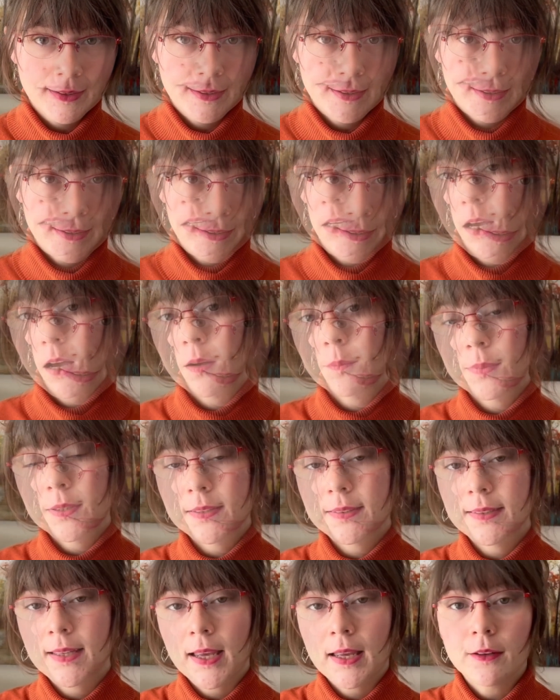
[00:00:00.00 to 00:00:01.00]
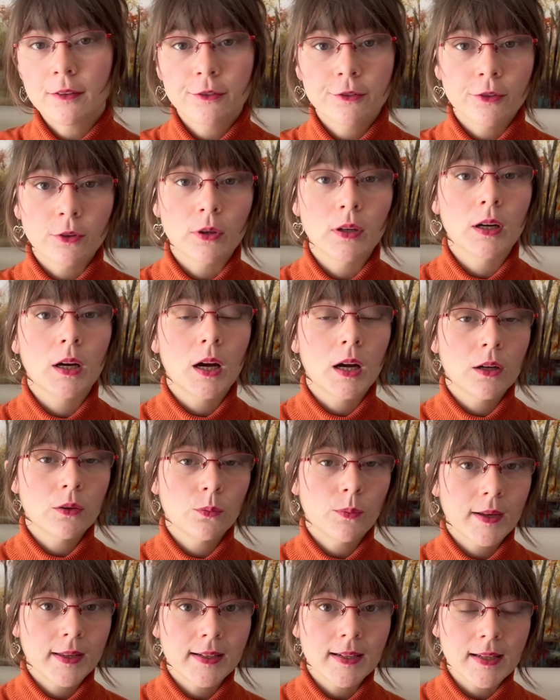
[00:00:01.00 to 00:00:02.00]
To compensate for
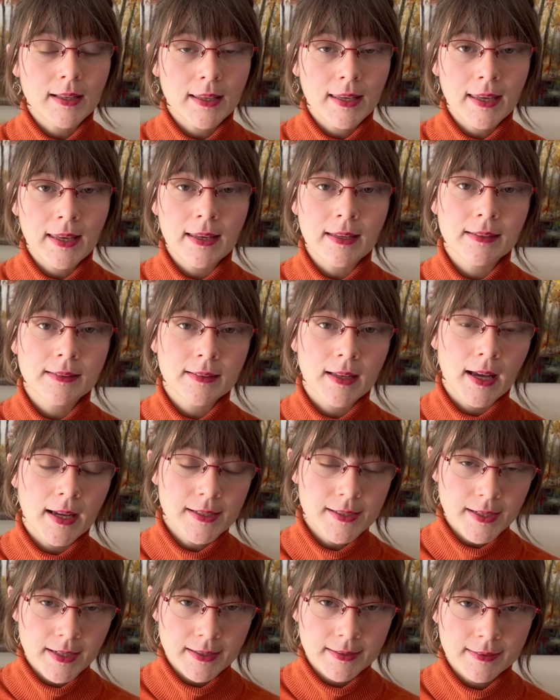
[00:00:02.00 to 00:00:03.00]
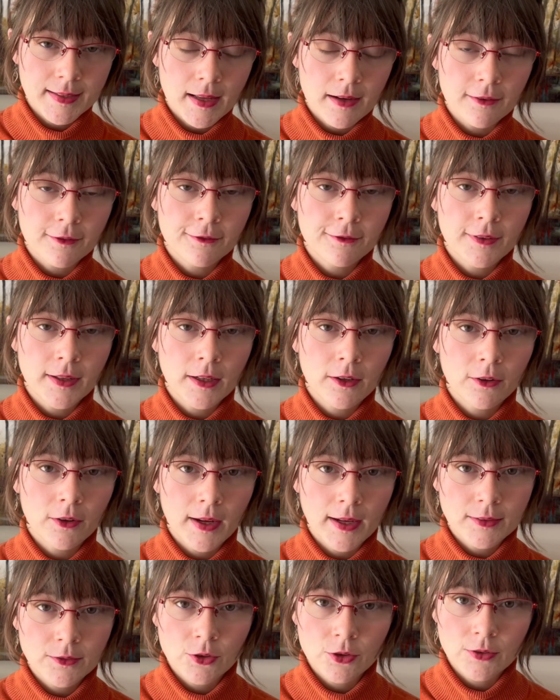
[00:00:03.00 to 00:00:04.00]
unweighted keys, I did a set of finger
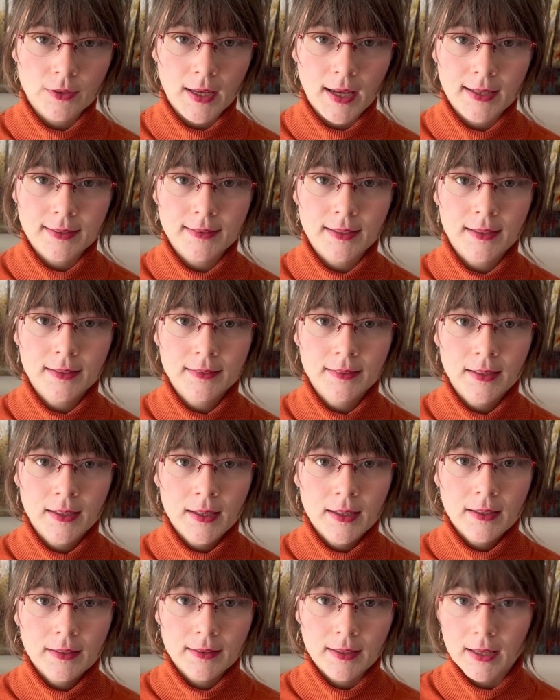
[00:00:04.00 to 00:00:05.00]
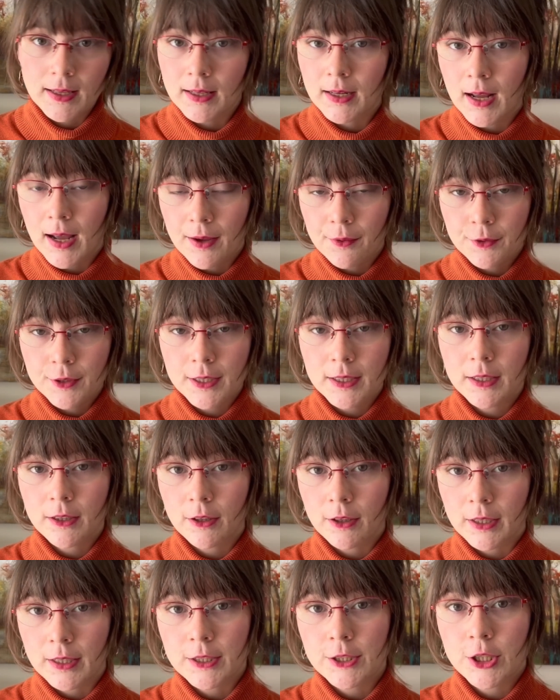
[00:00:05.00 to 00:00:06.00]
exercises that I would
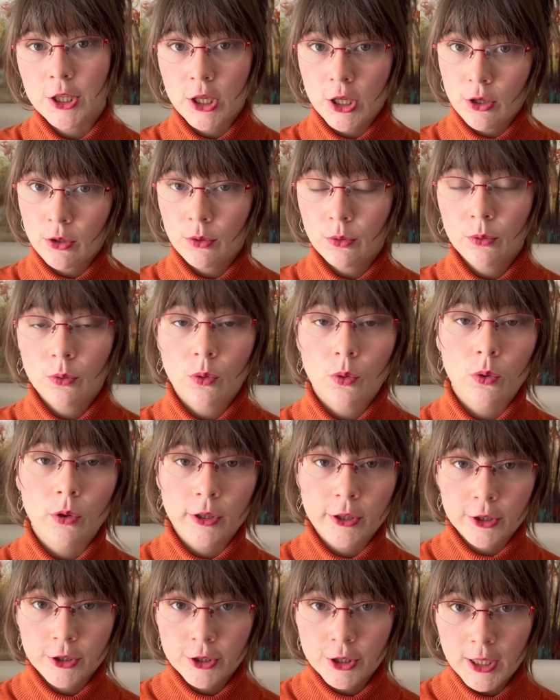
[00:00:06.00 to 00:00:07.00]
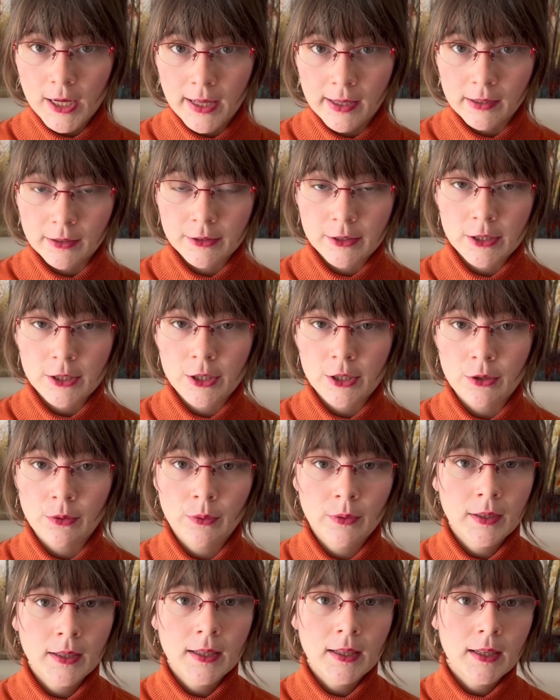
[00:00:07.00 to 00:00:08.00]
encourage you or your child to do
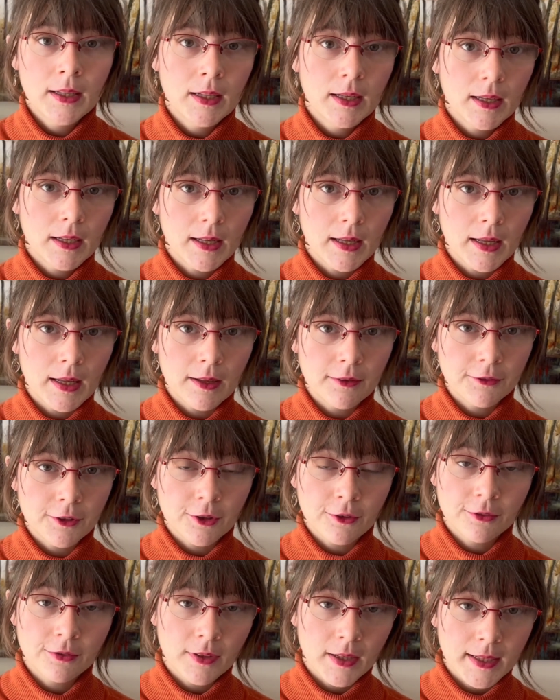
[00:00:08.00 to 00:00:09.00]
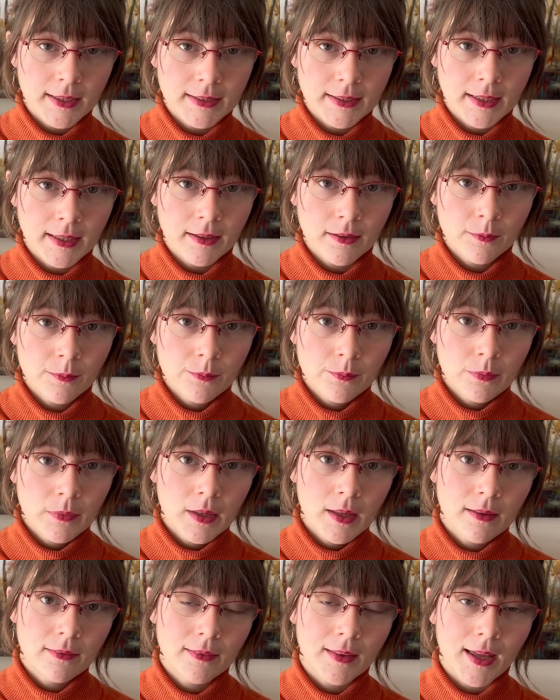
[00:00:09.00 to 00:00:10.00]
if you're finding
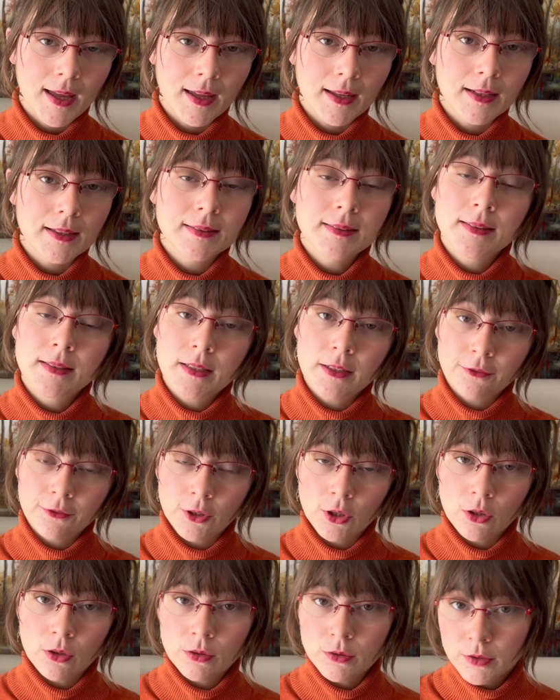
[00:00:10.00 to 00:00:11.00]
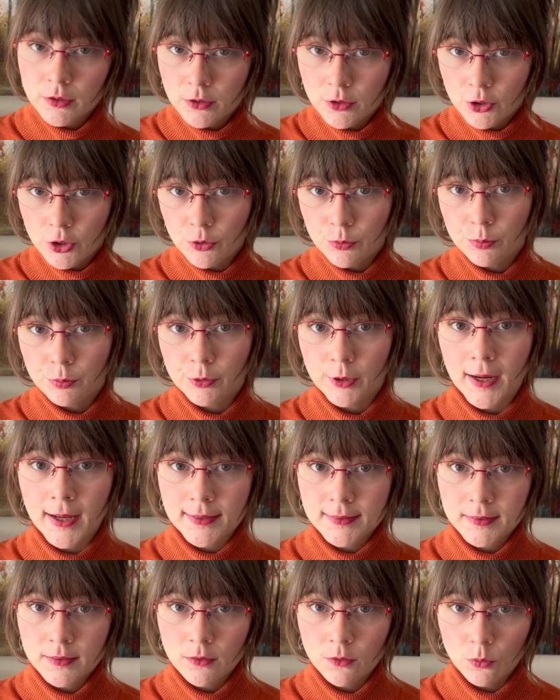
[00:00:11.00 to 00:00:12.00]
that it's difficult to
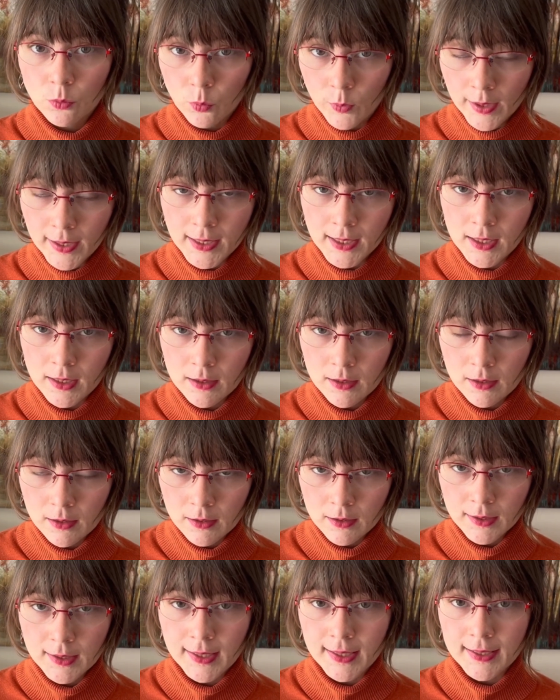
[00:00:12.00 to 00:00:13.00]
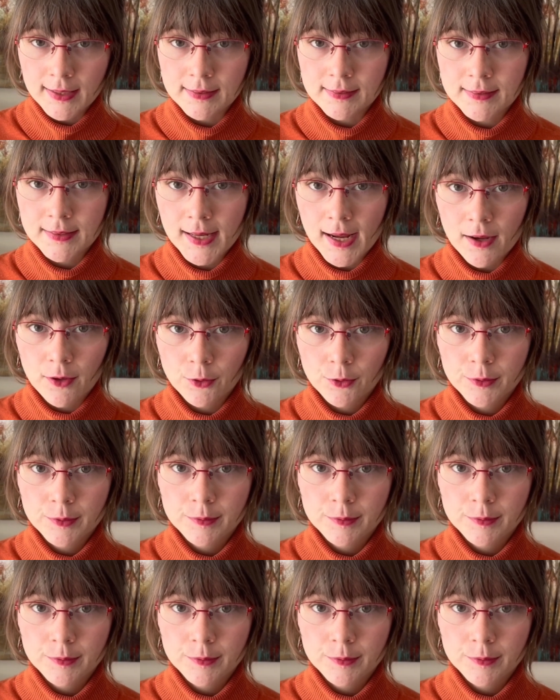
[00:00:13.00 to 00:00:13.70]
press weighted keys down.